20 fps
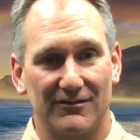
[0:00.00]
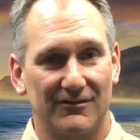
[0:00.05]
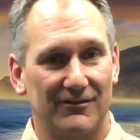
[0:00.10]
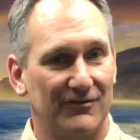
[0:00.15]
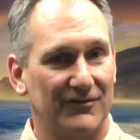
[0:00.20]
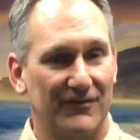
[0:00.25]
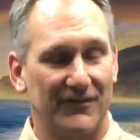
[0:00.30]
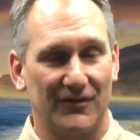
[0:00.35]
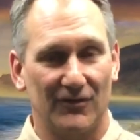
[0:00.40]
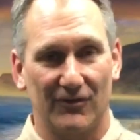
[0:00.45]

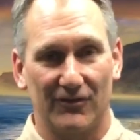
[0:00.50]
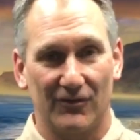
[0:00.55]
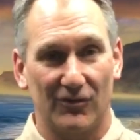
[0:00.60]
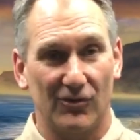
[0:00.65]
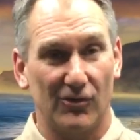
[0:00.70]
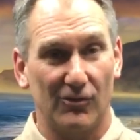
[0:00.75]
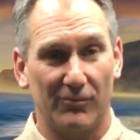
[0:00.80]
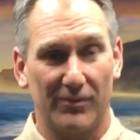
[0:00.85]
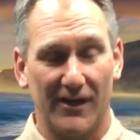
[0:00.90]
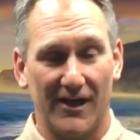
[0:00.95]
just the, the,
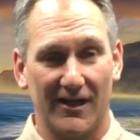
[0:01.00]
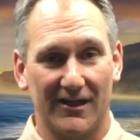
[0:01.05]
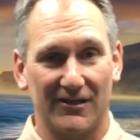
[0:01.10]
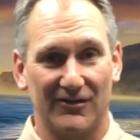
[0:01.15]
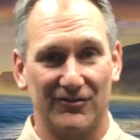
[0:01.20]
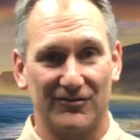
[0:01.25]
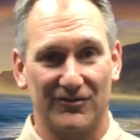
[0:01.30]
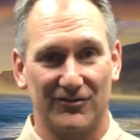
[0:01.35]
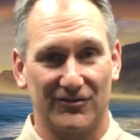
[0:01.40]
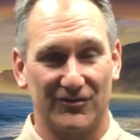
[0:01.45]
whole
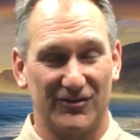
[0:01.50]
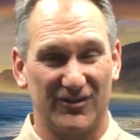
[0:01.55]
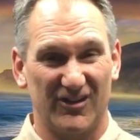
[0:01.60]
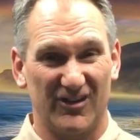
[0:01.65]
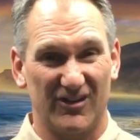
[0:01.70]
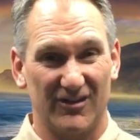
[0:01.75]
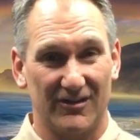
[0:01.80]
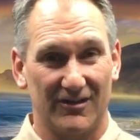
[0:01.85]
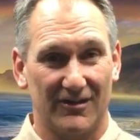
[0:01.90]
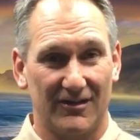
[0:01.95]
package just
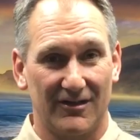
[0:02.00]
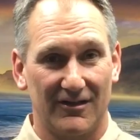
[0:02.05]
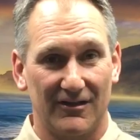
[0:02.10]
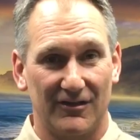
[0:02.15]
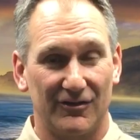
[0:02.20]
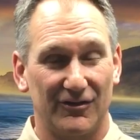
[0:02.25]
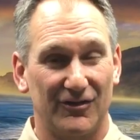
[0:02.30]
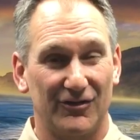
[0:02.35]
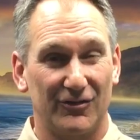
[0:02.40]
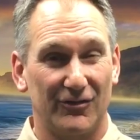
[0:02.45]
couldn't
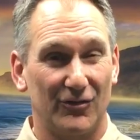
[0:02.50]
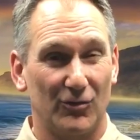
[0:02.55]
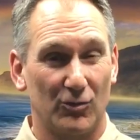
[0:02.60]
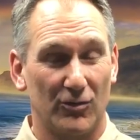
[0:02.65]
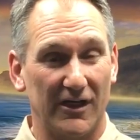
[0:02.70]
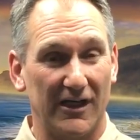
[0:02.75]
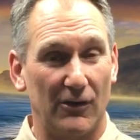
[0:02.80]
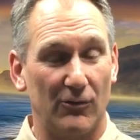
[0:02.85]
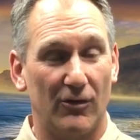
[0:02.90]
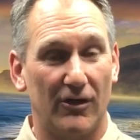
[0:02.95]
couldn't do the
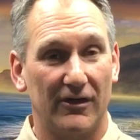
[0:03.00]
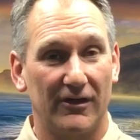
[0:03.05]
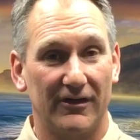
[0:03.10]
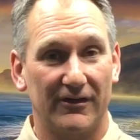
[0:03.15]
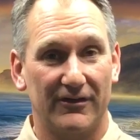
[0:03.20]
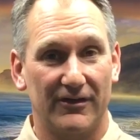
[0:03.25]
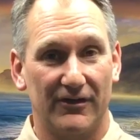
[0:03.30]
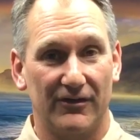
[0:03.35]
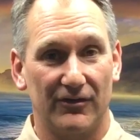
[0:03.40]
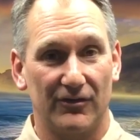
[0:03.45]
work I wanted
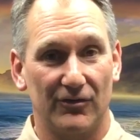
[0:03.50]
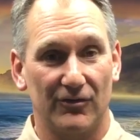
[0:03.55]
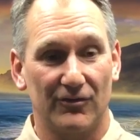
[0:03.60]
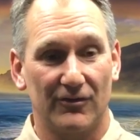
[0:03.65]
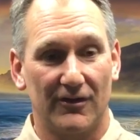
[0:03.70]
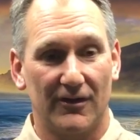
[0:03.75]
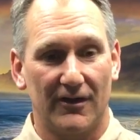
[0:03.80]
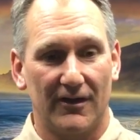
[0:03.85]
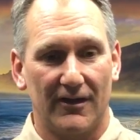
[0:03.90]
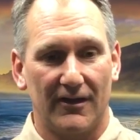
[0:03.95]
it to do.
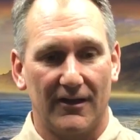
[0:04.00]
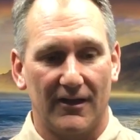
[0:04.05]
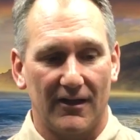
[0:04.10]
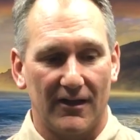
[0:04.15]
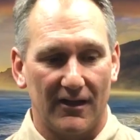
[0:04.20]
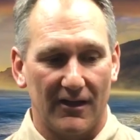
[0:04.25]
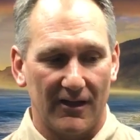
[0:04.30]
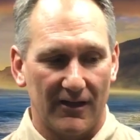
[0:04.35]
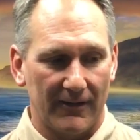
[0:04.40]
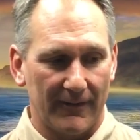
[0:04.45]

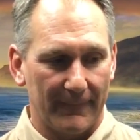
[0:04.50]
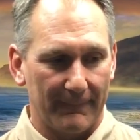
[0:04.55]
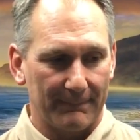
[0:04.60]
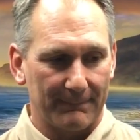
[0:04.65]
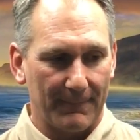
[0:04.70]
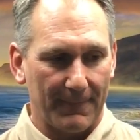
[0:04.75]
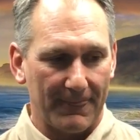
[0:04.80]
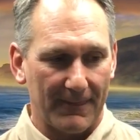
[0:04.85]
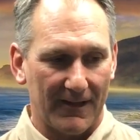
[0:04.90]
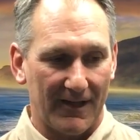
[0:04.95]
Um,
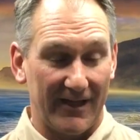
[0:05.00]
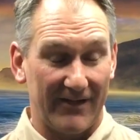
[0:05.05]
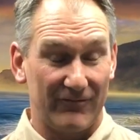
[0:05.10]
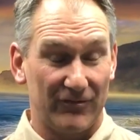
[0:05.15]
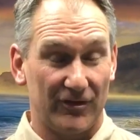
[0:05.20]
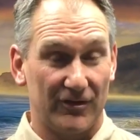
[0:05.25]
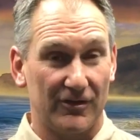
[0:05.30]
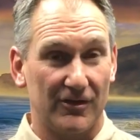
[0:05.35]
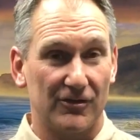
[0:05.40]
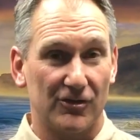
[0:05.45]
I have a
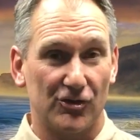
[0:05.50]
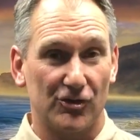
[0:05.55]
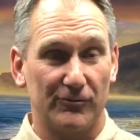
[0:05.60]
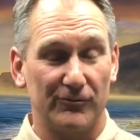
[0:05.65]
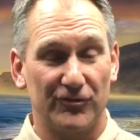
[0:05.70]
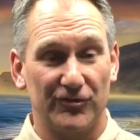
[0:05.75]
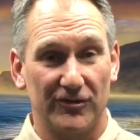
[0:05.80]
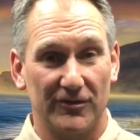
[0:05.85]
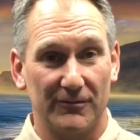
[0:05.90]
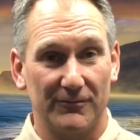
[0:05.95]
good
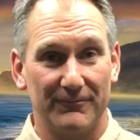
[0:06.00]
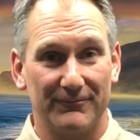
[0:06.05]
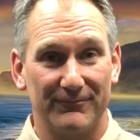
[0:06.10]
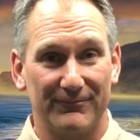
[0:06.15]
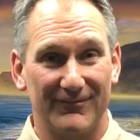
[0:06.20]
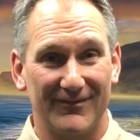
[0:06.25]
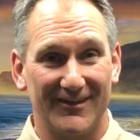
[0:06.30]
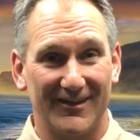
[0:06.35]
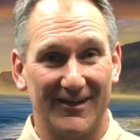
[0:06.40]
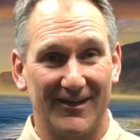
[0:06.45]
home gym,
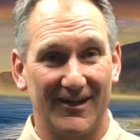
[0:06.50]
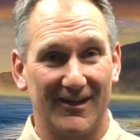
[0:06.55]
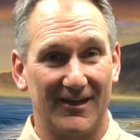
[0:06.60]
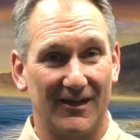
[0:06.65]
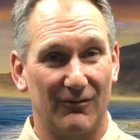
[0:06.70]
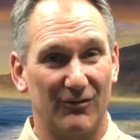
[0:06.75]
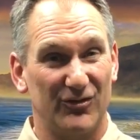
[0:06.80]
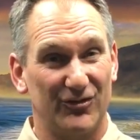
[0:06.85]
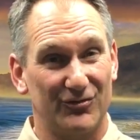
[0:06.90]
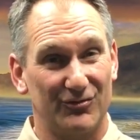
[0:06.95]
and
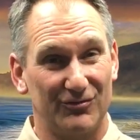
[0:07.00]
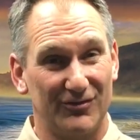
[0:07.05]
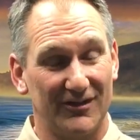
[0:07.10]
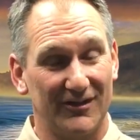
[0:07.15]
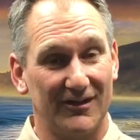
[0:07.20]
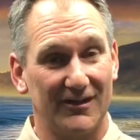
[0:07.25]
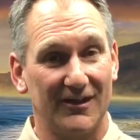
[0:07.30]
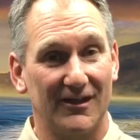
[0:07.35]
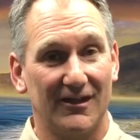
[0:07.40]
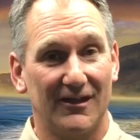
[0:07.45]
I was
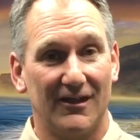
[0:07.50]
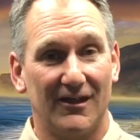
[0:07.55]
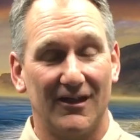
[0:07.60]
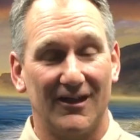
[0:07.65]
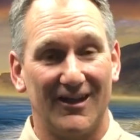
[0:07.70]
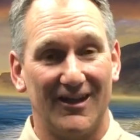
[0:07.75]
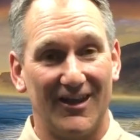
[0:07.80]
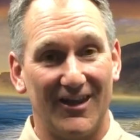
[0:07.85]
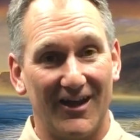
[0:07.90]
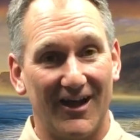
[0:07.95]
really
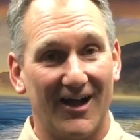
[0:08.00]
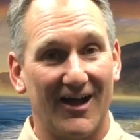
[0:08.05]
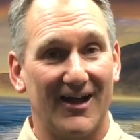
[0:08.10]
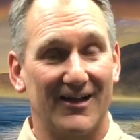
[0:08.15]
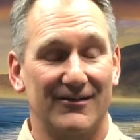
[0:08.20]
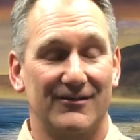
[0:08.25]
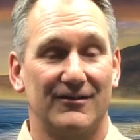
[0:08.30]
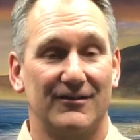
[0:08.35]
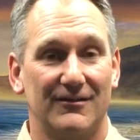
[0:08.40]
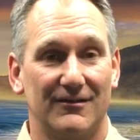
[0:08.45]

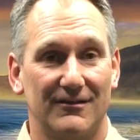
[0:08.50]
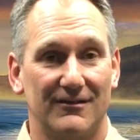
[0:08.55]
not